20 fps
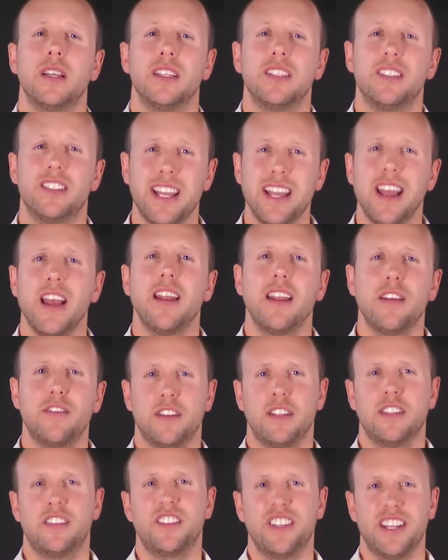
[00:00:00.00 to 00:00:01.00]
Say I live
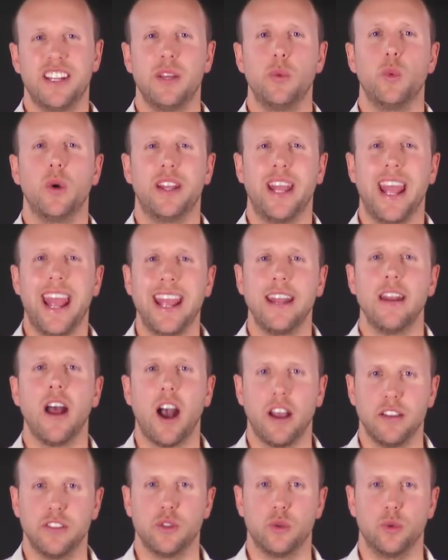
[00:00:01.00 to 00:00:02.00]
in a city with 8
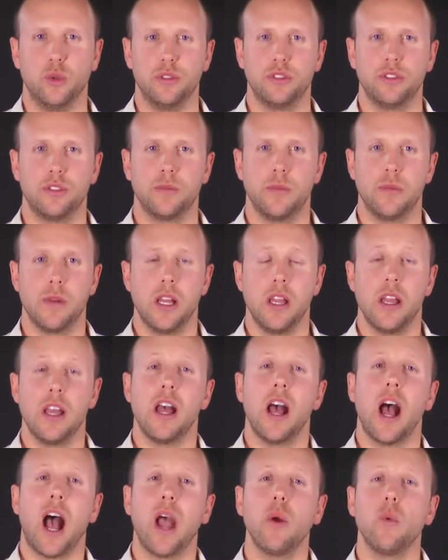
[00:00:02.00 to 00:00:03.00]
high schools.
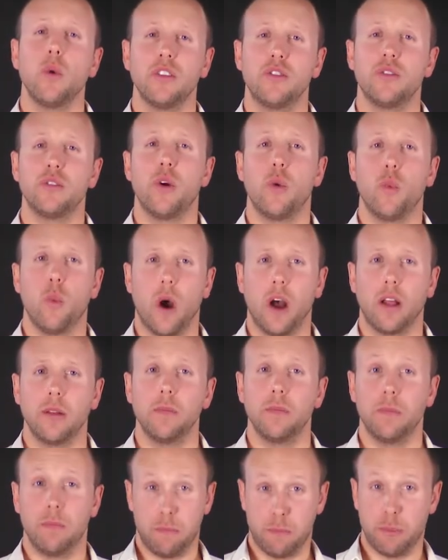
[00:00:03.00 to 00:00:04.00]
I want to know what,
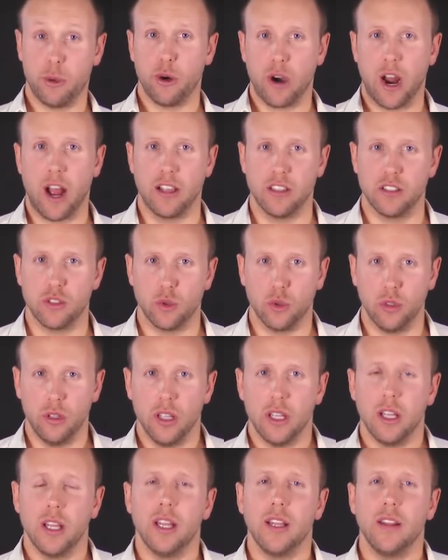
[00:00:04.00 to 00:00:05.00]
per high school,
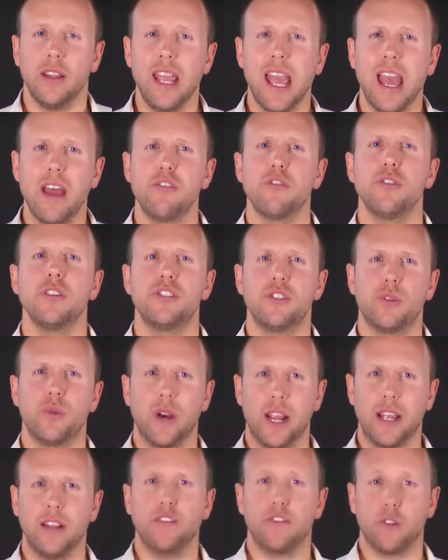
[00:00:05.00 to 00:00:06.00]
the average
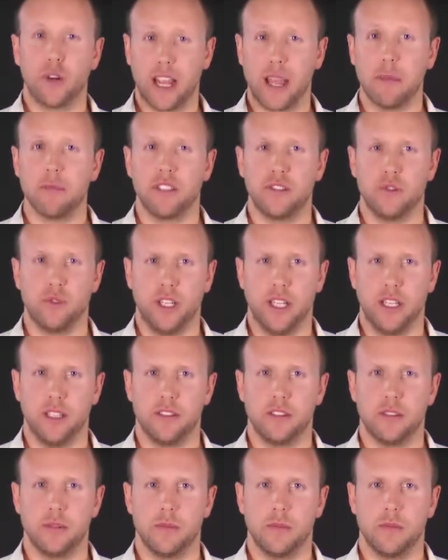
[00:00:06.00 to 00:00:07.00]
grade for chemistry
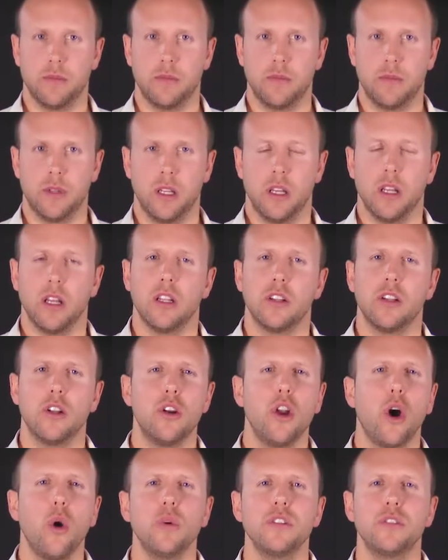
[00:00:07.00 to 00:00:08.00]
is. The
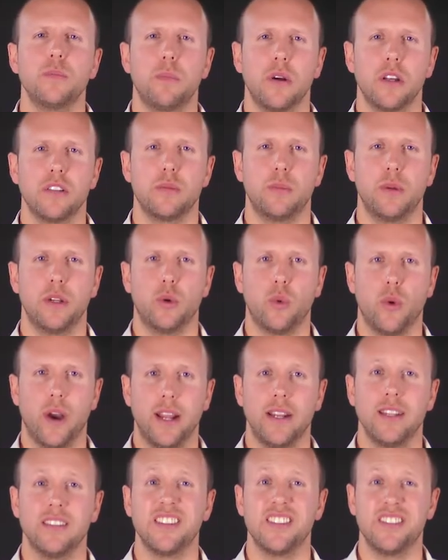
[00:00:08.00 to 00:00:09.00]
lowest possible
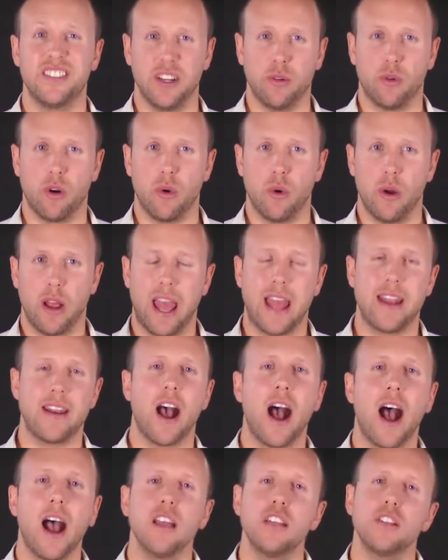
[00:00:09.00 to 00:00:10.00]
grade is a 0, and the
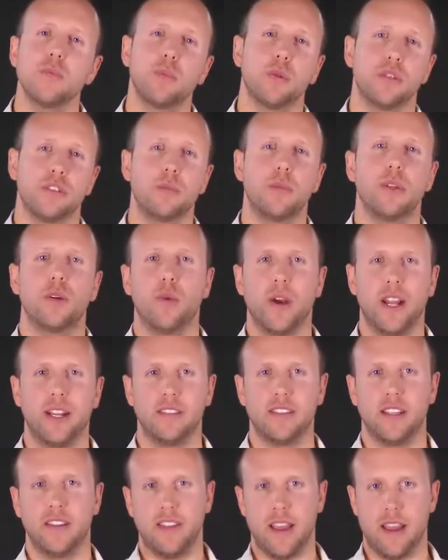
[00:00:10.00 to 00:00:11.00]
highest possible grade
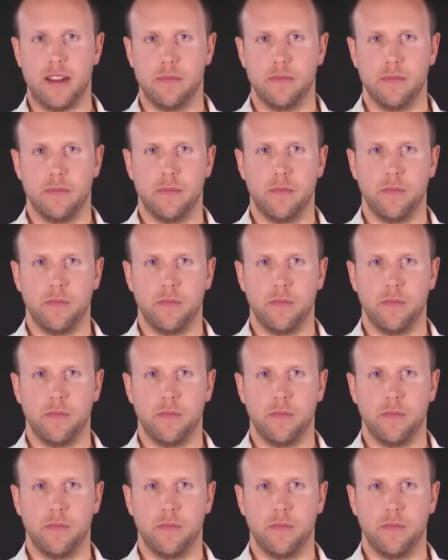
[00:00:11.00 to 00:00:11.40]
is a 10.